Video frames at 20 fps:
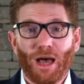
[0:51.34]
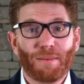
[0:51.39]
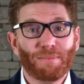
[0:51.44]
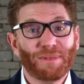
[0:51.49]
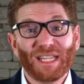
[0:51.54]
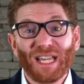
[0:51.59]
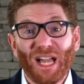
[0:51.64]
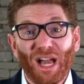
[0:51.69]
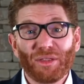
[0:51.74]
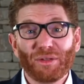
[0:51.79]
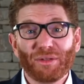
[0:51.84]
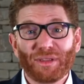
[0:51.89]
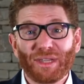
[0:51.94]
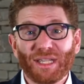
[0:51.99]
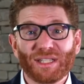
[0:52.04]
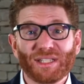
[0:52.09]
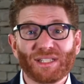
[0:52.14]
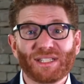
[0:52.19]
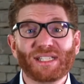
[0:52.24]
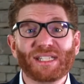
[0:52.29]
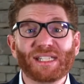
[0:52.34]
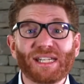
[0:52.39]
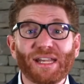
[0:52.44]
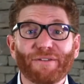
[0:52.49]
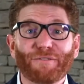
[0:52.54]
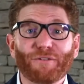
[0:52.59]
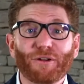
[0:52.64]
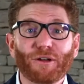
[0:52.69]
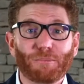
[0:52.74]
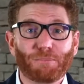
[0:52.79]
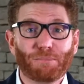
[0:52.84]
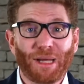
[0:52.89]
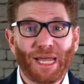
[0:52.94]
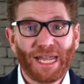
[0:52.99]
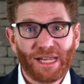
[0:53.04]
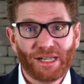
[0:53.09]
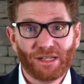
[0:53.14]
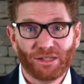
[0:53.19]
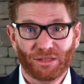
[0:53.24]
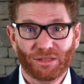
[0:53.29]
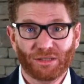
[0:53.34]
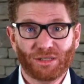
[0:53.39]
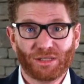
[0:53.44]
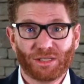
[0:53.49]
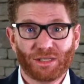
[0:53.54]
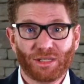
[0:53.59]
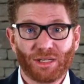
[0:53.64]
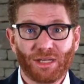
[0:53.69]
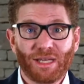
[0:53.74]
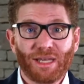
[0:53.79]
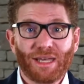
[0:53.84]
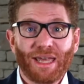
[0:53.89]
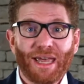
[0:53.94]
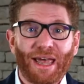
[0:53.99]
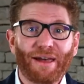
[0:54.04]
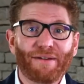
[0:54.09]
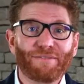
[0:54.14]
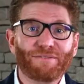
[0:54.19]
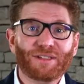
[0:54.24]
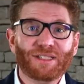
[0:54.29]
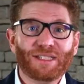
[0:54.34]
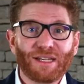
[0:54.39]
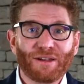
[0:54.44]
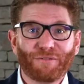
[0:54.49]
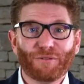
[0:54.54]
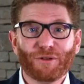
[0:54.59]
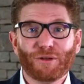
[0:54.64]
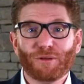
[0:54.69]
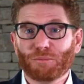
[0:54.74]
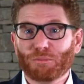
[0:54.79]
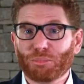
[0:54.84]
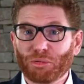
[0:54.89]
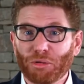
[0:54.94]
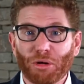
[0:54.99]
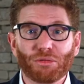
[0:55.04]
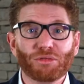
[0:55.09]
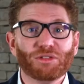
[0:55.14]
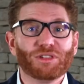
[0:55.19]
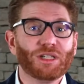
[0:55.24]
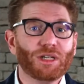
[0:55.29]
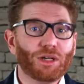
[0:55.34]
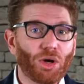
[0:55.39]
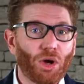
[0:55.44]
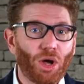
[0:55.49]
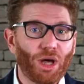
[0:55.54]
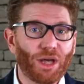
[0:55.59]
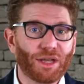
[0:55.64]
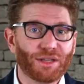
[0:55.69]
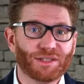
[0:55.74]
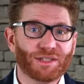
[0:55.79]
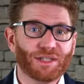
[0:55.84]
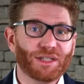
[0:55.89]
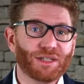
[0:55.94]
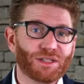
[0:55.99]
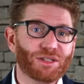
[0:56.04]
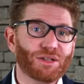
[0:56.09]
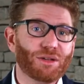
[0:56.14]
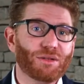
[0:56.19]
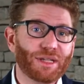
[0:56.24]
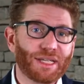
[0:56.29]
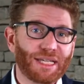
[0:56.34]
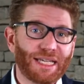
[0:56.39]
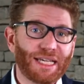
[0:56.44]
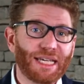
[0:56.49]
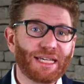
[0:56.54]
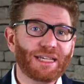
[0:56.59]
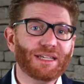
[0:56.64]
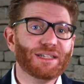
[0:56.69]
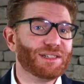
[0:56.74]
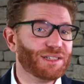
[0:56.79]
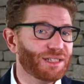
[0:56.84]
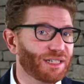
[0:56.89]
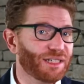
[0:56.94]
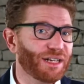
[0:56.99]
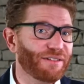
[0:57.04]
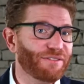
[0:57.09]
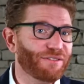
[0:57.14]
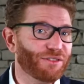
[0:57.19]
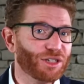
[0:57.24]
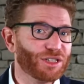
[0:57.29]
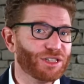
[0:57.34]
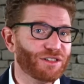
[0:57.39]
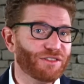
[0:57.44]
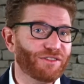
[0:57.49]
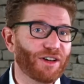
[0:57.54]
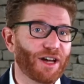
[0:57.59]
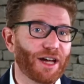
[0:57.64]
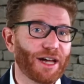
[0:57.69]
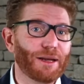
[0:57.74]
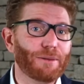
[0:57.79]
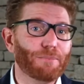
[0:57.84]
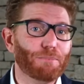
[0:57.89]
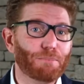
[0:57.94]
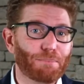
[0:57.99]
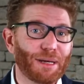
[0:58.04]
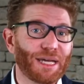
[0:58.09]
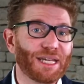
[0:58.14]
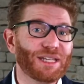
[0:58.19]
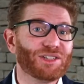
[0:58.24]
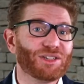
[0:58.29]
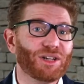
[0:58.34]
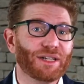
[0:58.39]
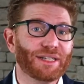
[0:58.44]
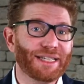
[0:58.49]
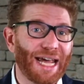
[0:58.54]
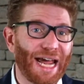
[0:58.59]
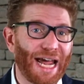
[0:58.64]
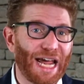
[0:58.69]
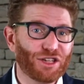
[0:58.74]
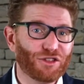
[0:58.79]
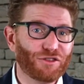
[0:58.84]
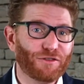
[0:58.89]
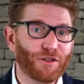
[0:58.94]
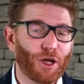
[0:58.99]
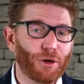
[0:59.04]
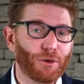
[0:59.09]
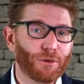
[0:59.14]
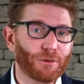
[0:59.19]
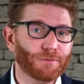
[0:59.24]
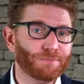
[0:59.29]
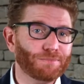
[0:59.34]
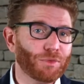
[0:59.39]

The other thing is different payers have different pros and cons, and so the key is to diversify it based on cash flow,